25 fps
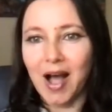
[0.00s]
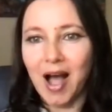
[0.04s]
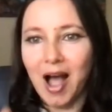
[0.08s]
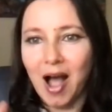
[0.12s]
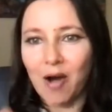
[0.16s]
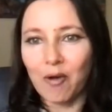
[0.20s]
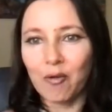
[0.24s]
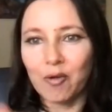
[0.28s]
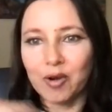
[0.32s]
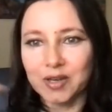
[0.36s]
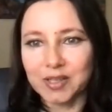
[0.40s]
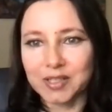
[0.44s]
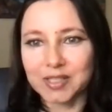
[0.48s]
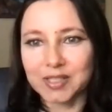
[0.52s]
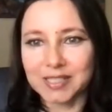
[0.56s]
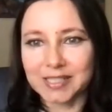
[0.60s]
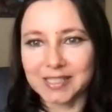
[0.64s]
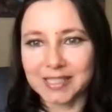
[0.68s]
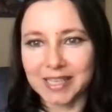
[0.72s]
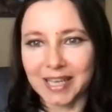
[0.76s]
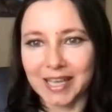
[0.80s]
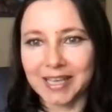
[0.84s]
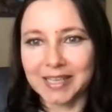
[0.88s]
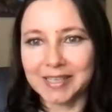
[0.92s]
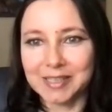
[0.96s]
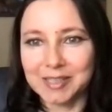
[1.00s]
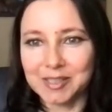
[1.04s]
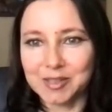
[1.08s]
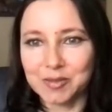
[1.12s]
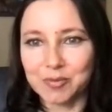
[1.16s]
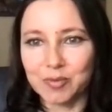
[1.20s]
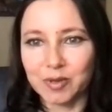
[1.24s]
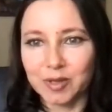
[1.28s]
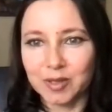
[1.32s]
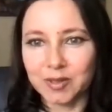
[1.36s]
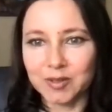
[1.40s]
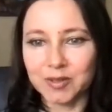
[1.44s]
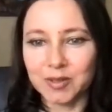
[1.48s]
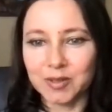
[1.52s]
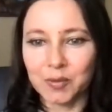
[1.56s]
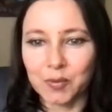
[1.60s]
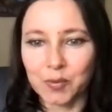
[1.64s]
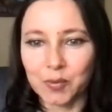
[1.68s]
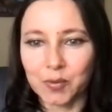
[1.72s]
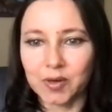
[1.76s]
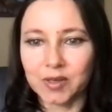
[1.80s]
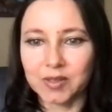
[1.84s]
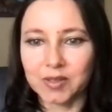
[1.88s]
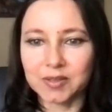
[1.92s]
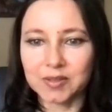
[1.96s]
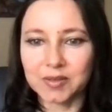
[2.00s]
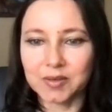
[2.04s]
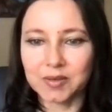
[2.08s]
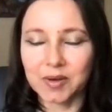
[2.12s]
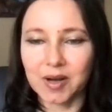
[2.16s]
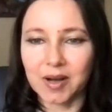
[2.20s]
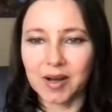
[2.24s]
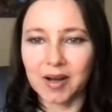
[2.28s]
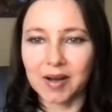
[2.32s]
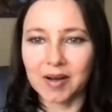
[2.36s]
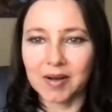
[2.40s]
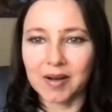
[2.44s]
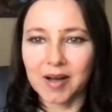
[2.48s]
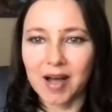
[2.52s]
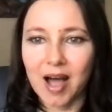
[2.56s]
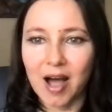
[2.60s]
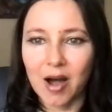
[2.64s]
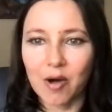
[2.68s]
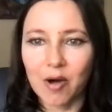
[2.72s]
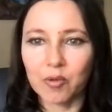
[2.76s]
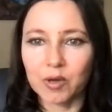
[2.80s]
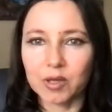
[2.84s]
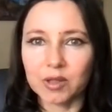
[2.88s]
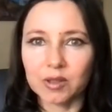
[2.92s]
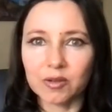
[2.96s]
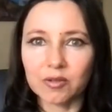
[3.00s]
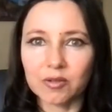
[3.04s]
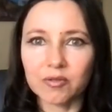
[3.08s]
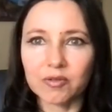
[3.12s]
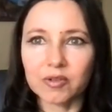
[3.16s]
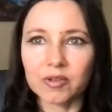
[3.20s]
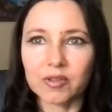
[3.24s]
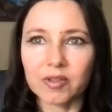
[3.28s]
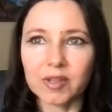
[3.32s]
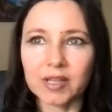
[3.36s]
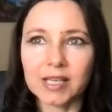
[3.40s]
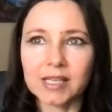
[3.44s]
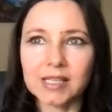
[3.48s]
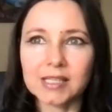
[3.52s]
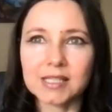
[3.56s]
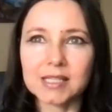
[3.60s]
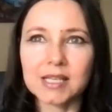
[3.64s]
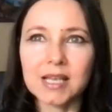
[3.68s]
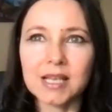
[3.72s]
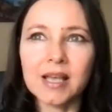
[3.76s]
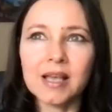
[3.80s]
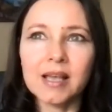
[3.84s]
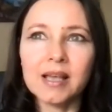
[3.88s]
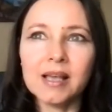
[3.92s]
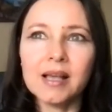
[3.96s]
how our society is built and what uh, how we look for things